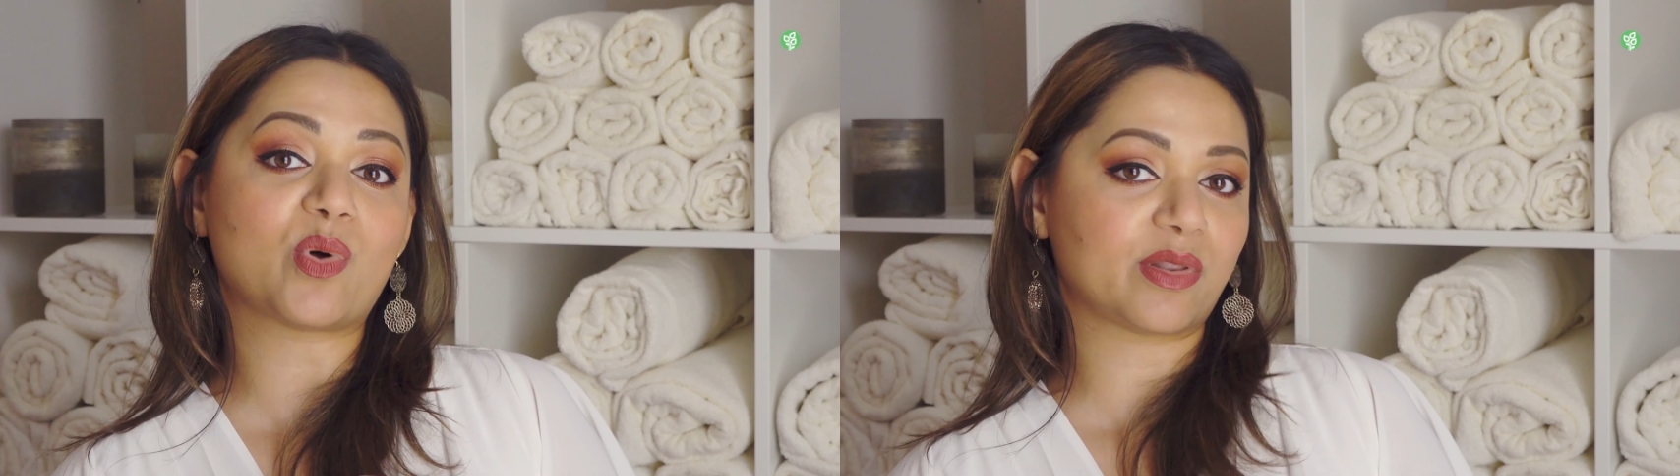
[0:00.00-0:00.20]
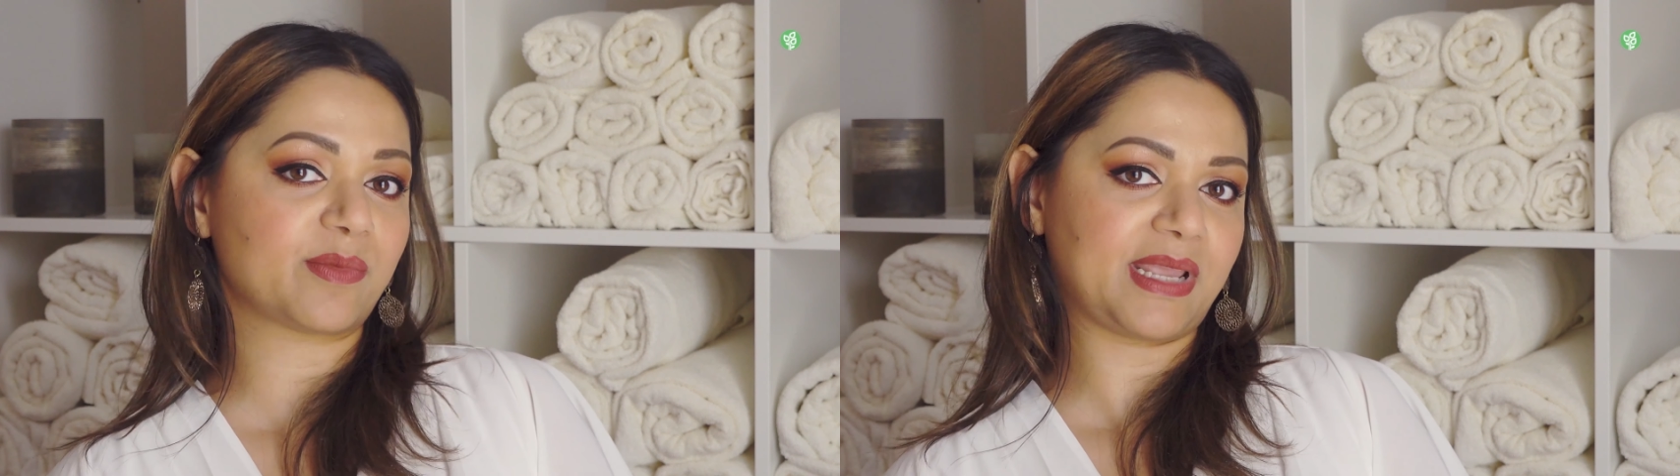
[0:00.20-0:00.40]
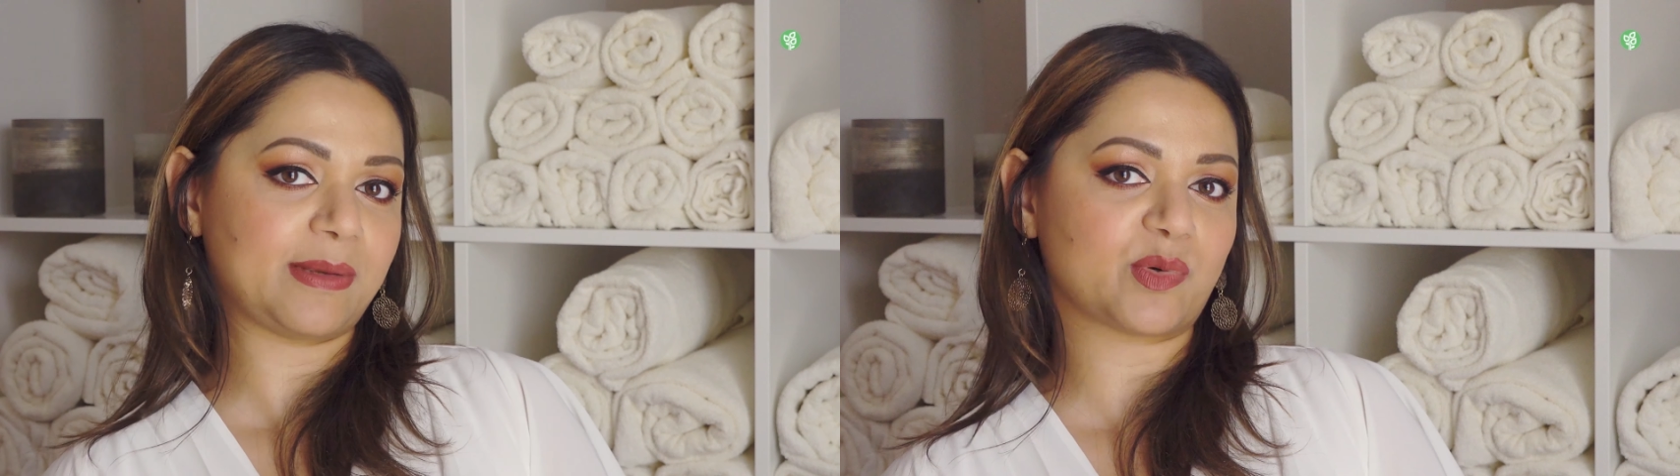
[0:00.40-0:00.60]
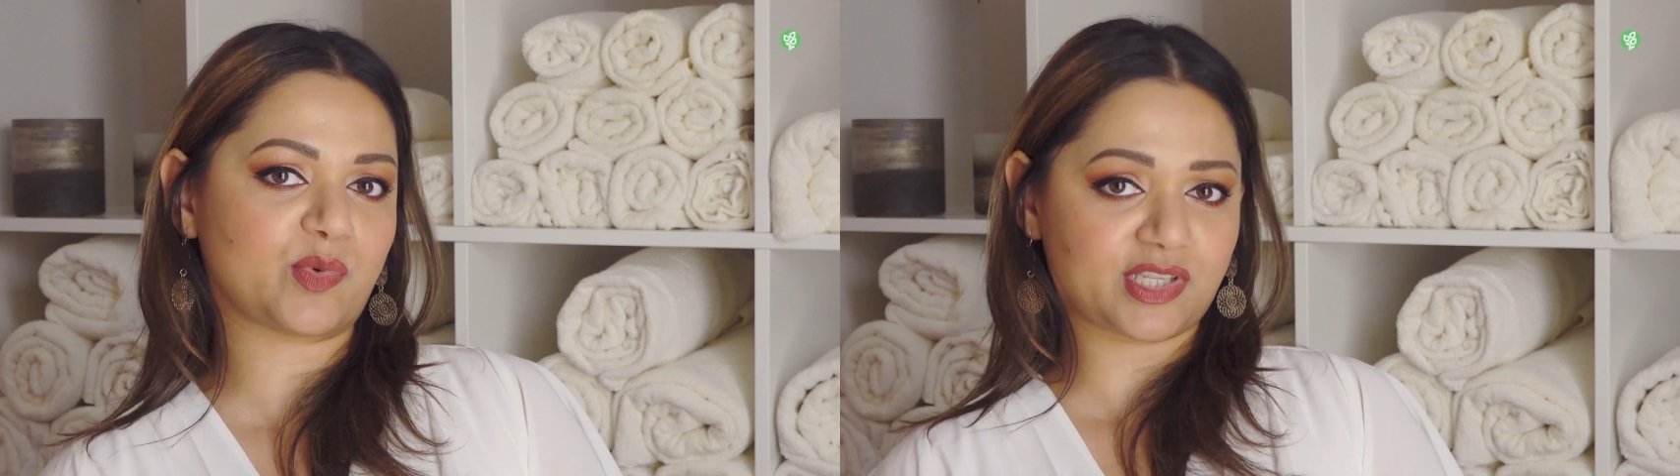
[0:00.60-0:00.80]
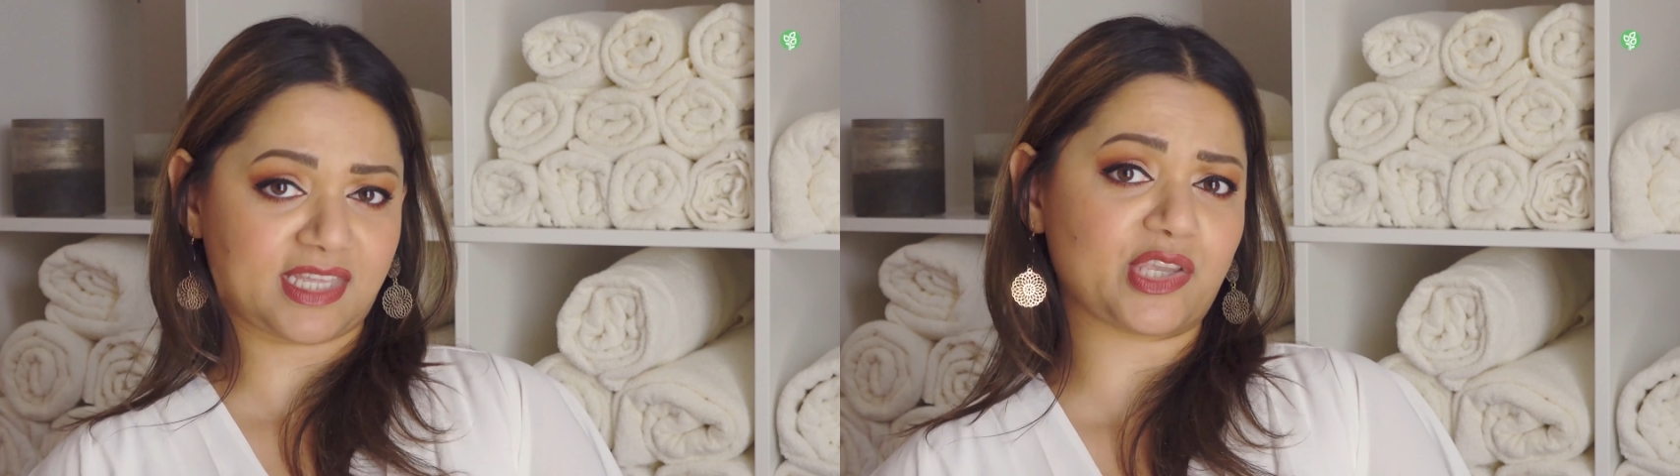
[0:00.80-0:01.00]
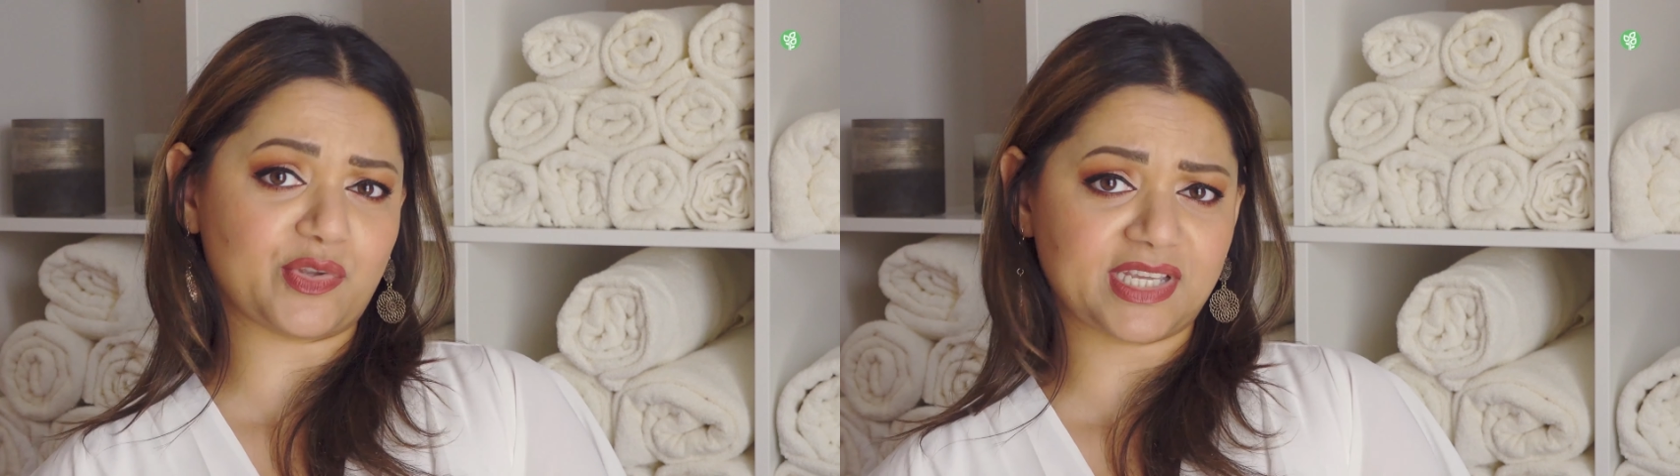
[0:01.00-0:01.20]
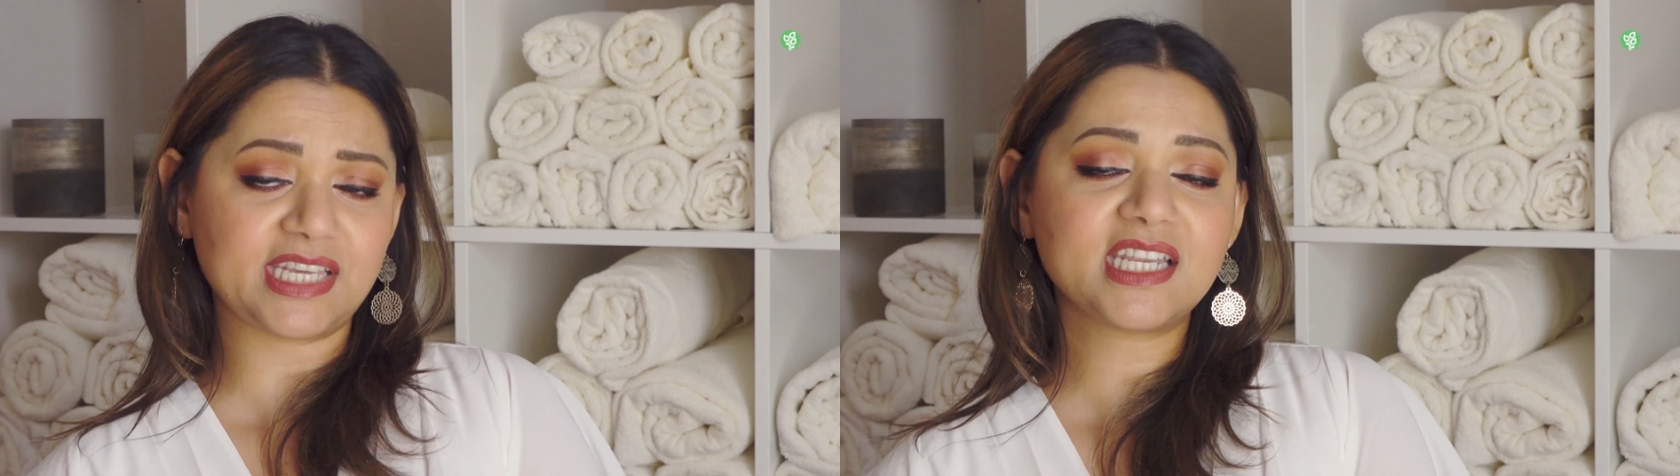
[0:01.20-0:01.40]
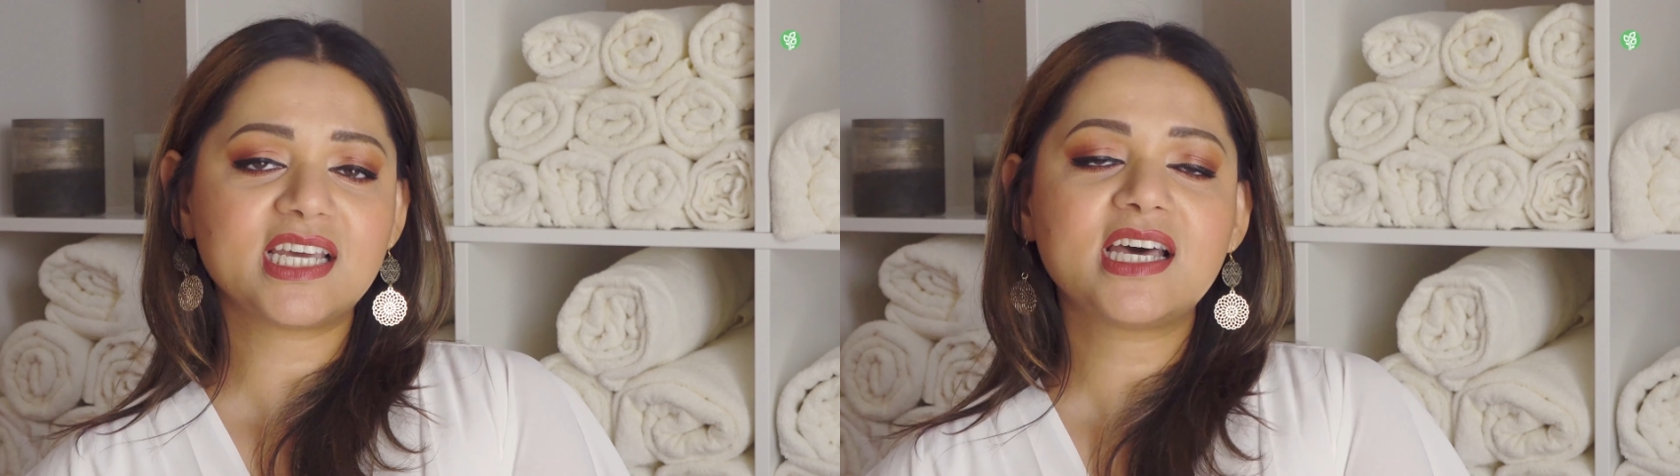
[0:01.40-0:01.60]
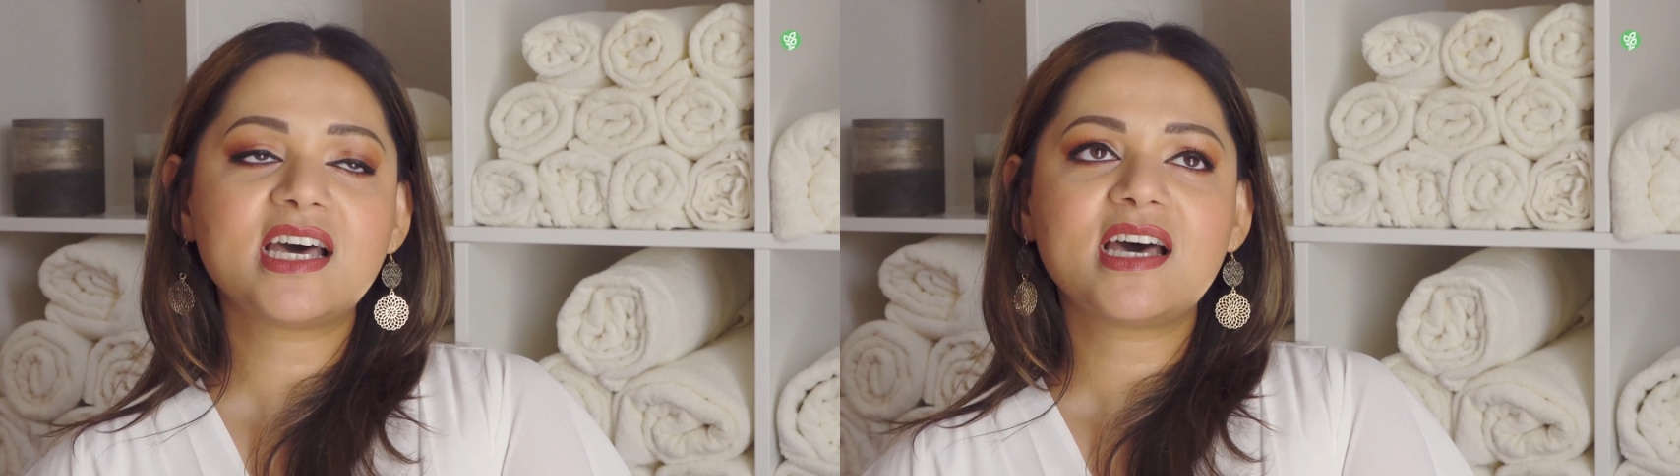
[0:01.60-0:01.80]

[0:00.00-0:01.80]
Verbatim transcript: all the paperwork that you need.